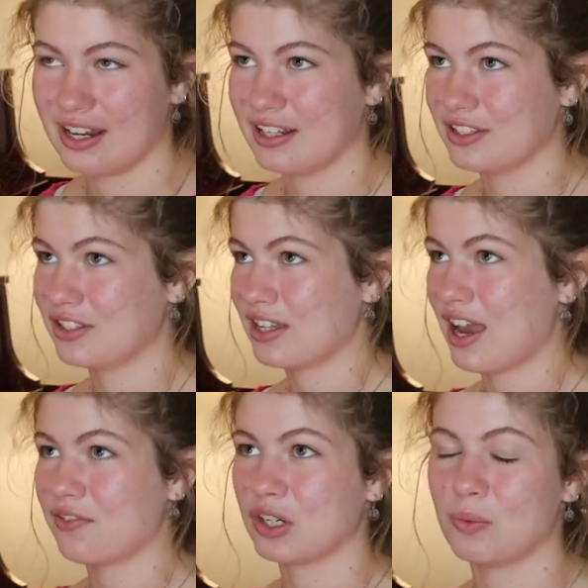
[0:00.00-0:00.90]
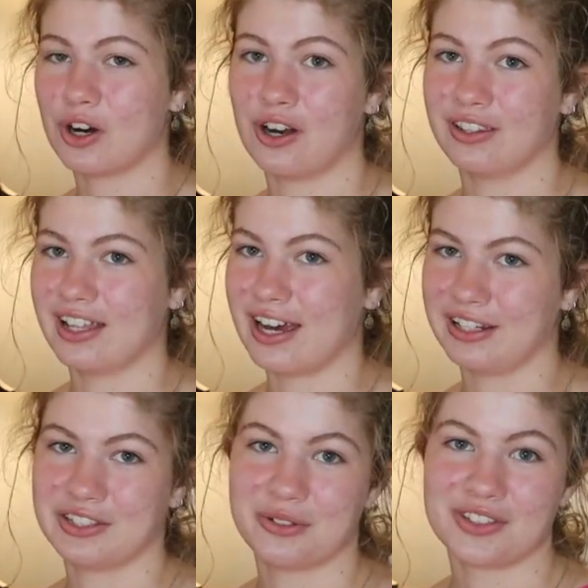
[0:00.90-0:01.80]
It is everywhere
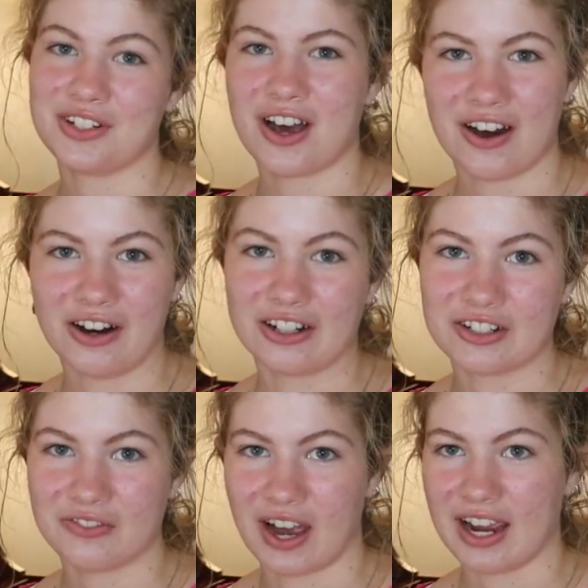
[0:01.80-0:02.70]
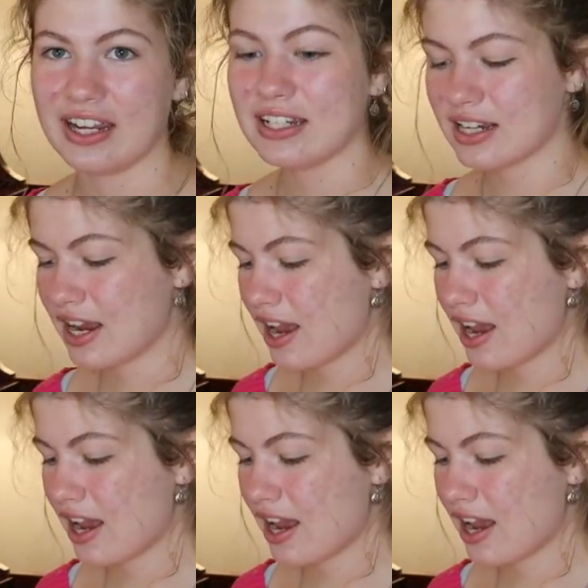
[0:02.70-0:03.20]
online, so it's not hard to find.